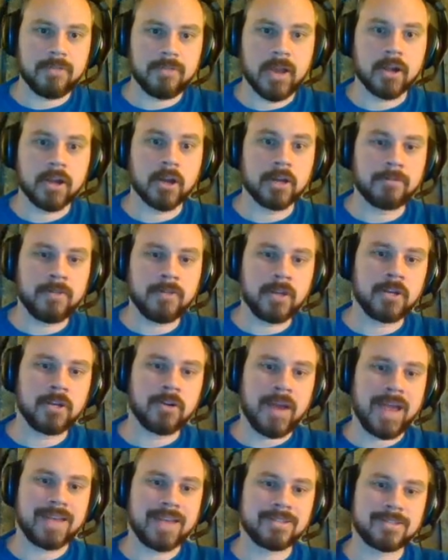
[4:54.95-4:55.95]
Vanguard Defender
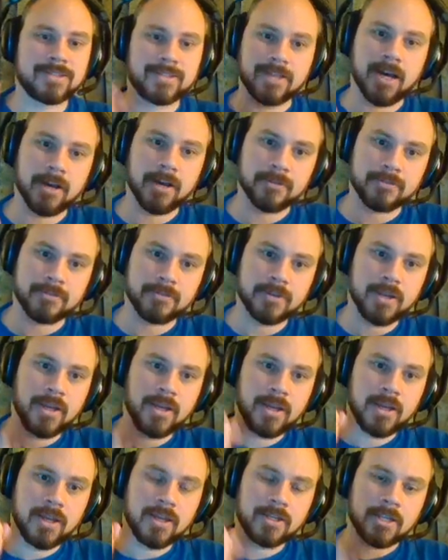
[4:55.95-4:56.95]
has tough.
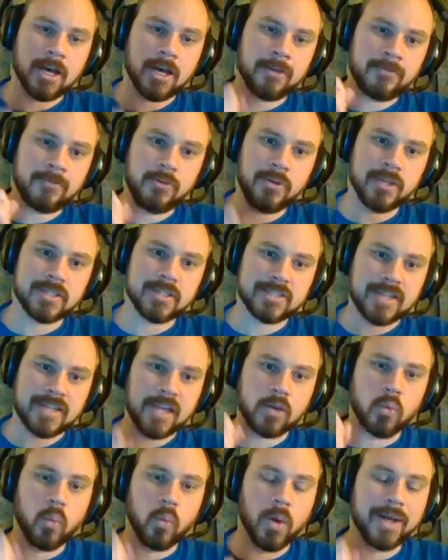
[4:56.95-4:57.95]
Tough units
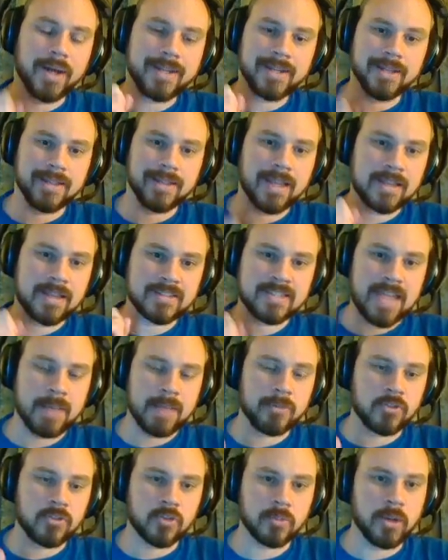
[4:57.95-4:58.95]
take 1 less
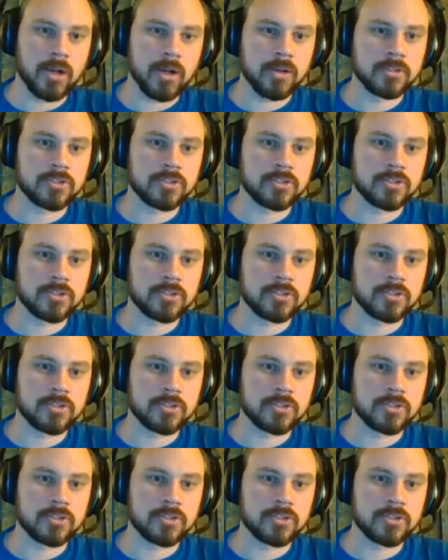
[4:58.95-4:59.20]
damage from all